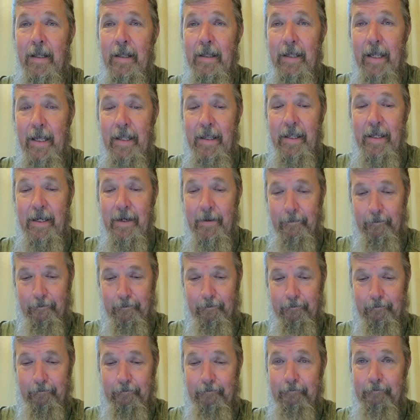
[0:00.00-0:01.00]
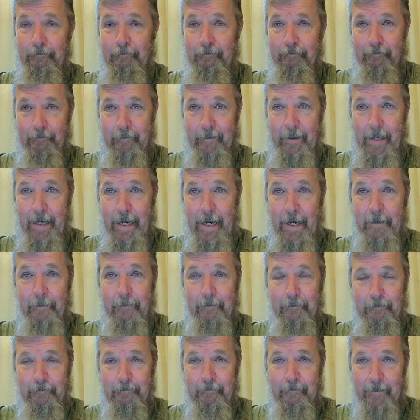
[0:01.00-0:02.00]
Lithium. Okay.
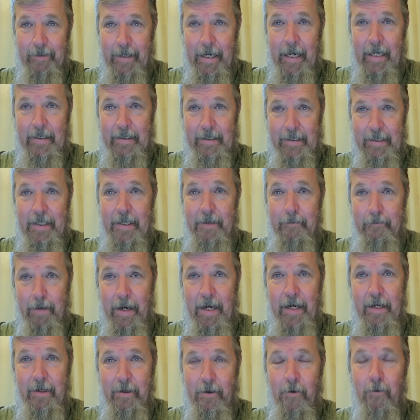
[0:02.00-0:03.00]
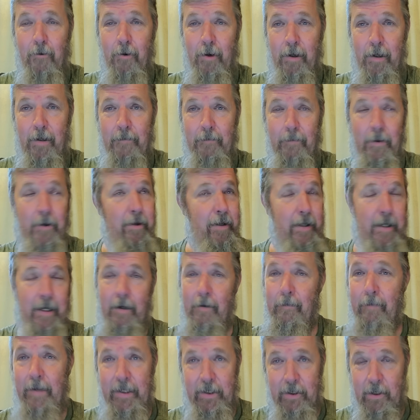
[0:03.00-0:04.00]
That's the main core component. You
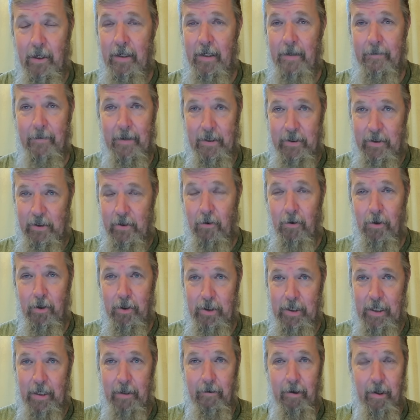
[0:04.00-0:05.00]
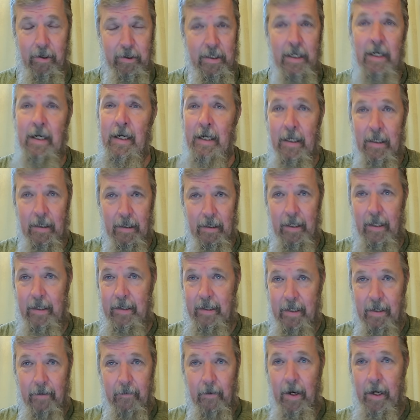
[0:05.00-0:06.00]
hear me talk about solar generators,
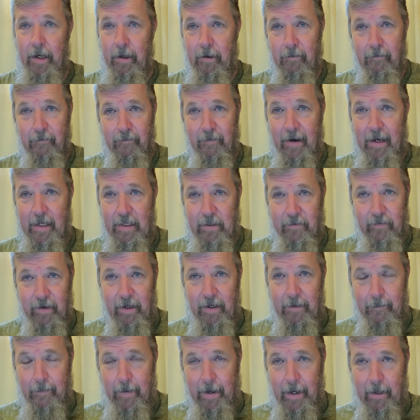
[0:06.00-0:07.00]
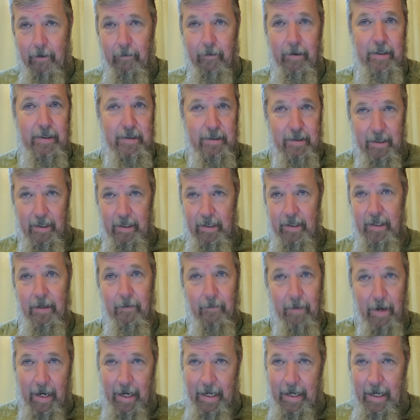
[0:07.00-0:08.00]
lithium iron phosphate batteries,
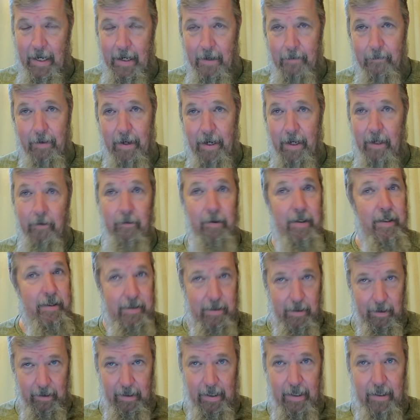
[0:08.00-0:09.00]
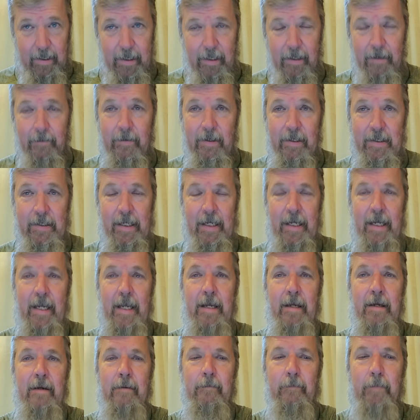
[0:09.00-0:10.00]
lithium ion batteries. Lithium is the
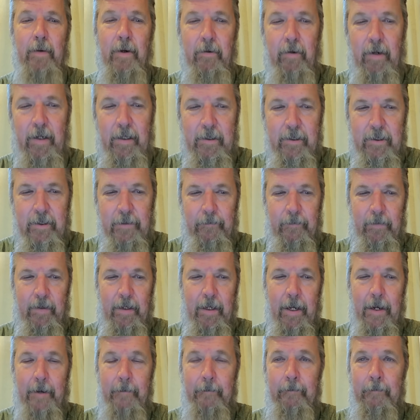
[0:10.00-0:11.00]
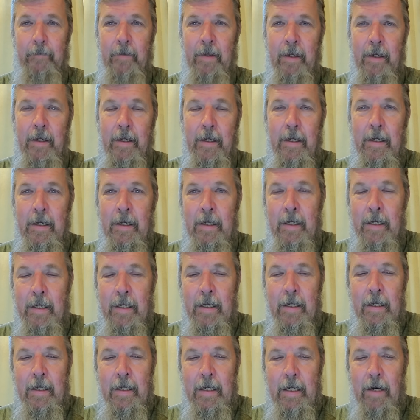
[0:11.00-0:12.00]
key component, okay?
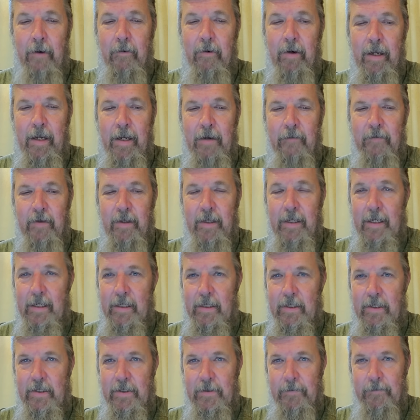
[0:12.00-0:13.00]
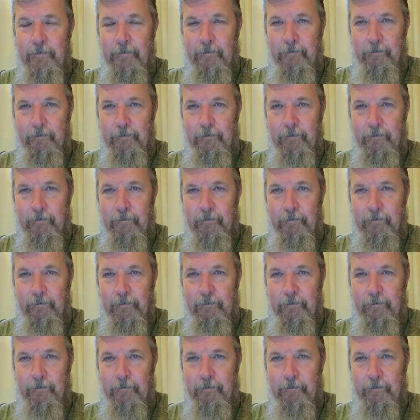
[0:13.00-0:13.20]
Now I want to give you this.